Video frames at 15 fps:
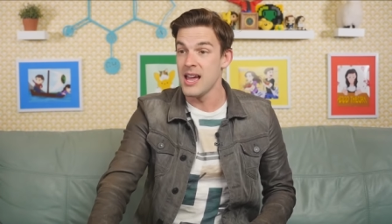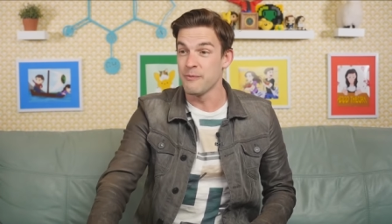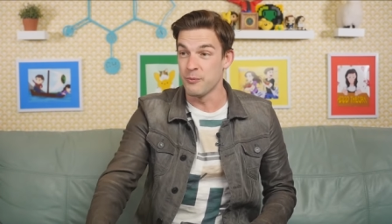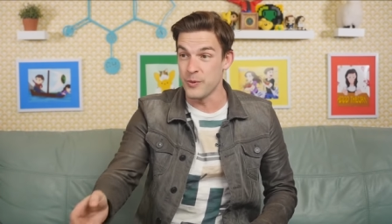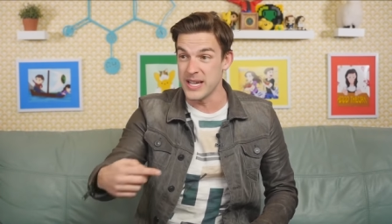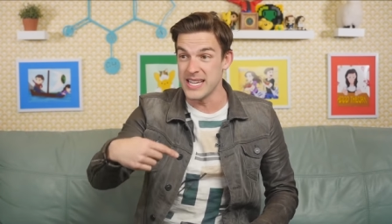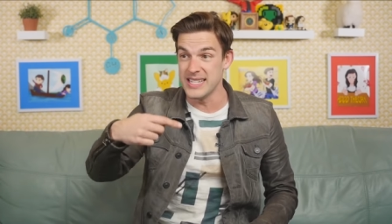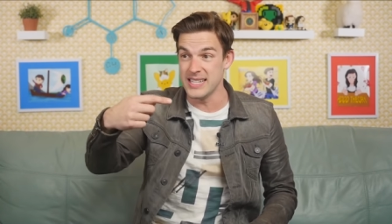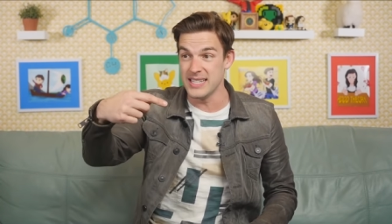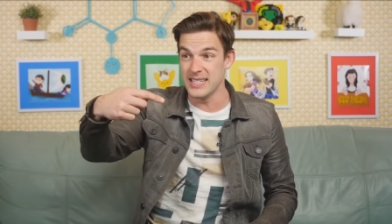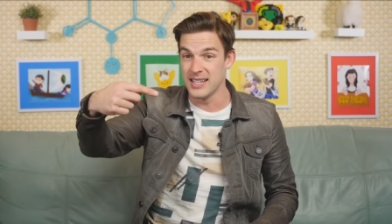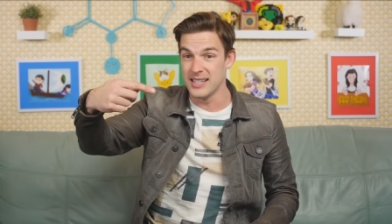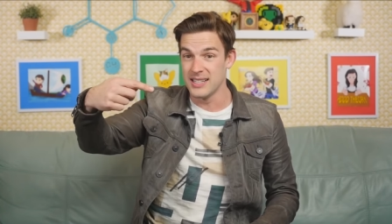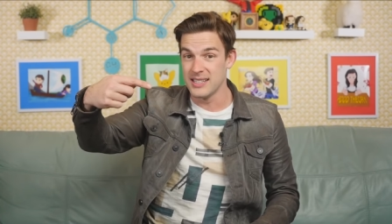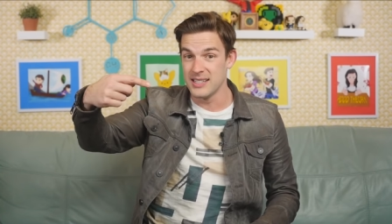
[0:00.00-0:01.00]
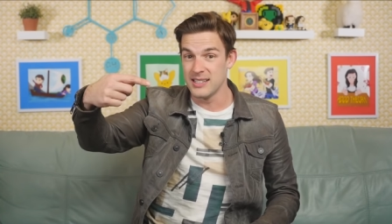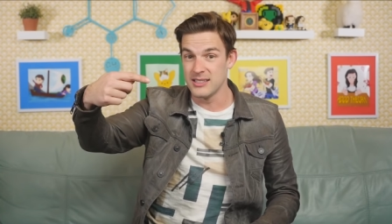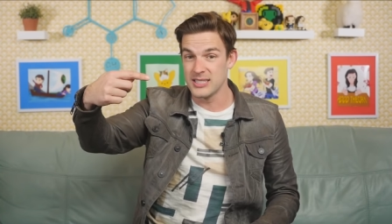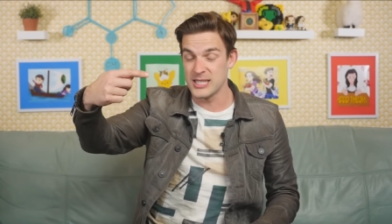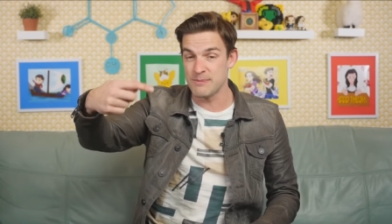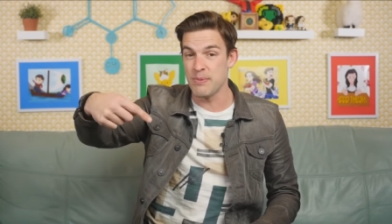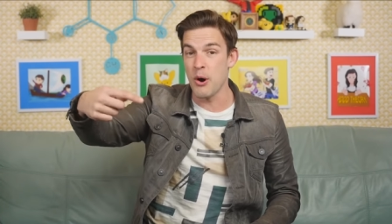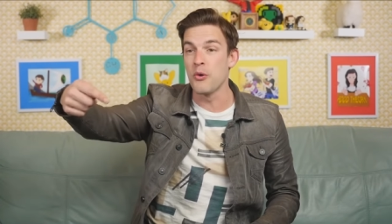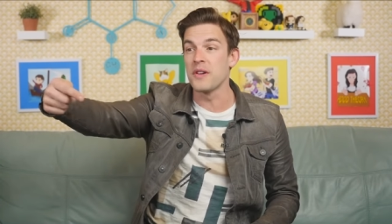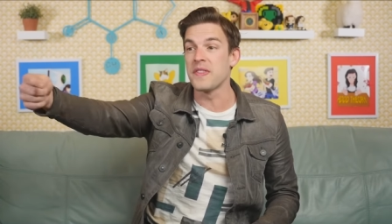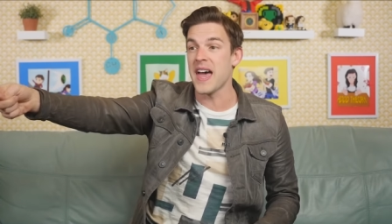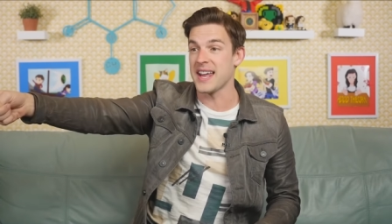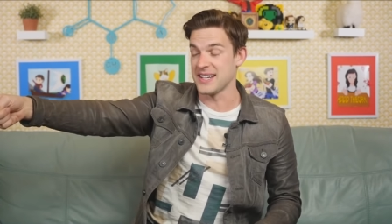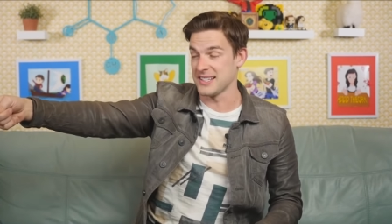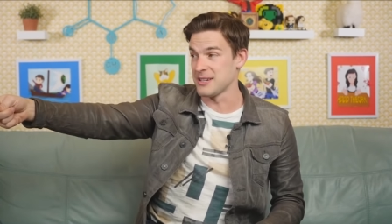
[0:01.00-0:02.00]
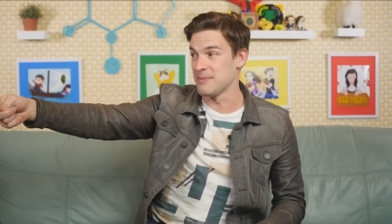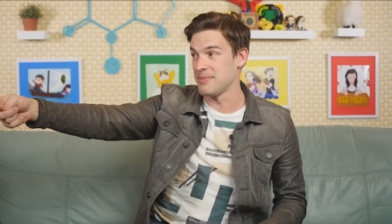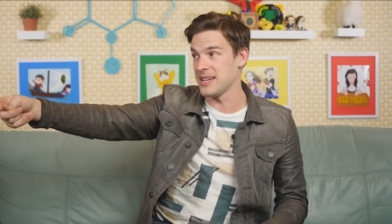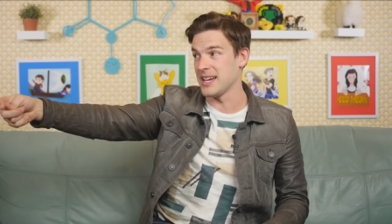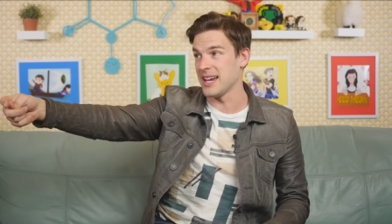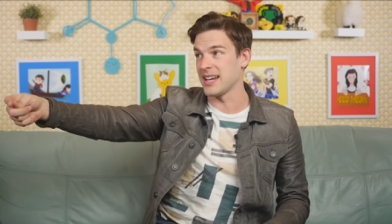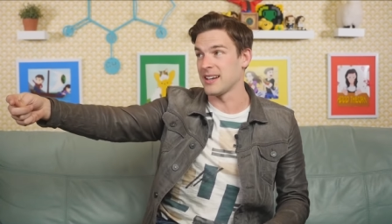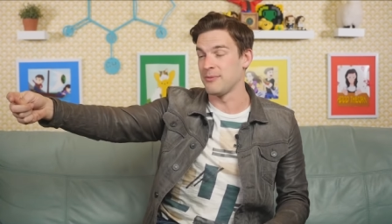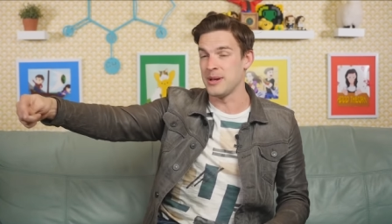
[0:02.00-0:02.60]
We spoke that into being.